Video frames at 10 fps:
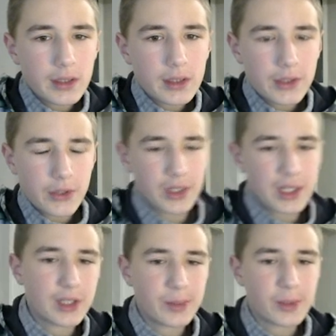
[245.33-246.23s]
So it
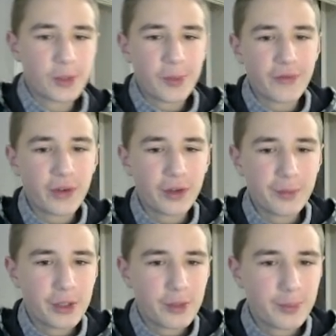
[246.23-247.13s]
is bishop f5,
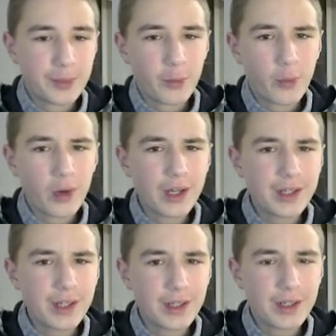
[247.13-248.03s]
bishop b1.
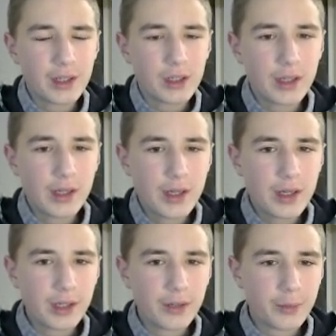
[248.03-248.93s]

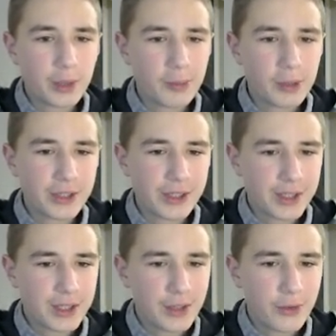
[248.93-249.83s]
And if bishop
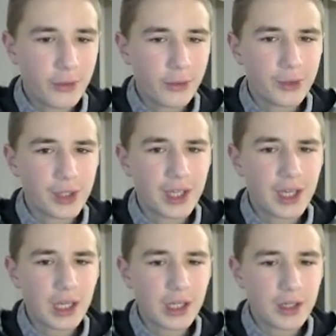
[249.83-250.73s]
h6, I go rook
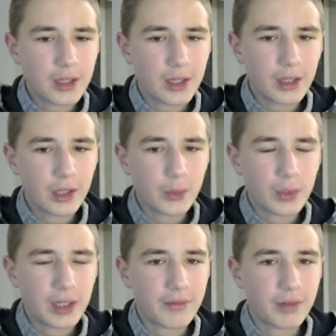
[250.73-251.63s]
e8, and then like
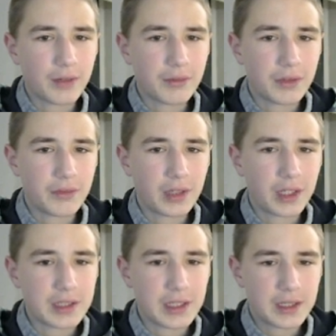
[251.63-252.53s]
queen e5 if he
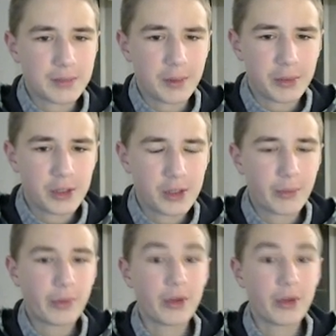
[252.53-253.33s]
attacks my bishop.